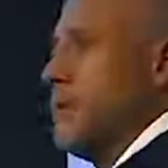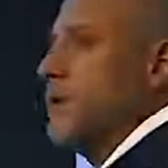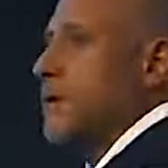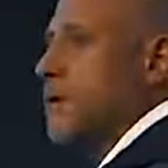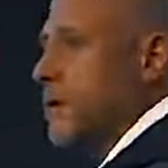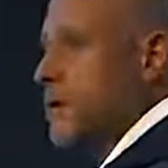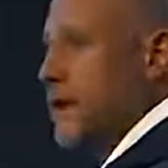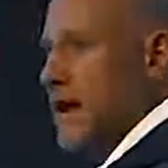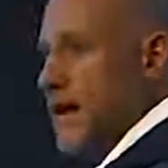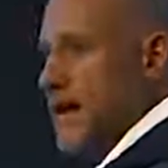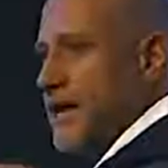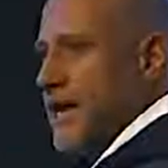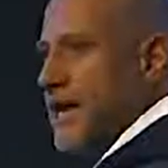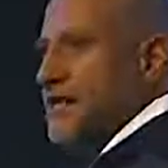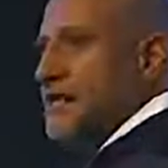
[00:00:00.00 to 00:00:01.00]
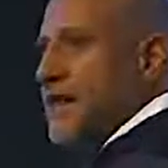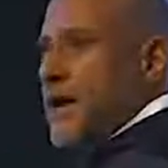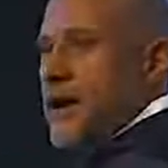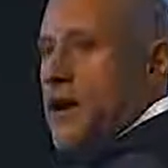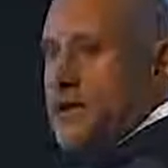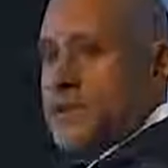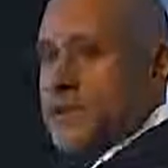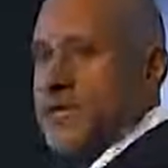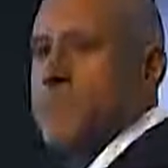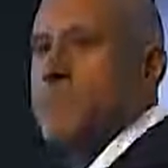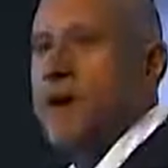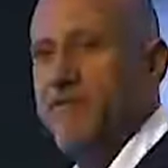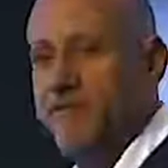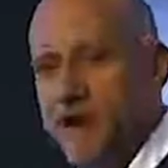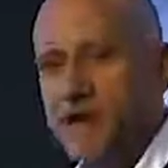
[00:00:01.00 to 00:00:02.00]
people look like as they are seen
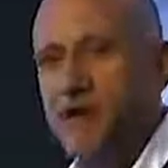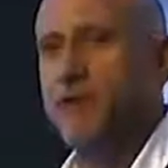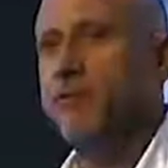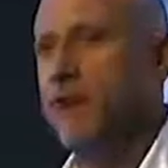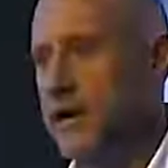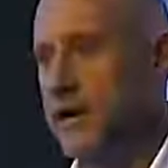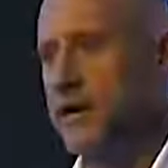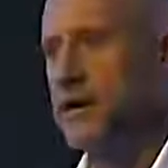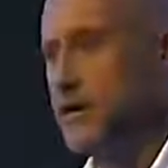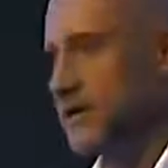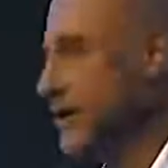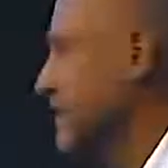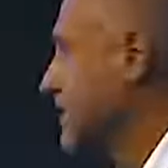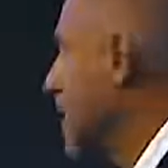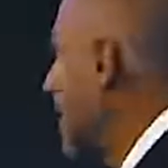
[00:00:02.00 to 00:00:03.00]
by facial recognition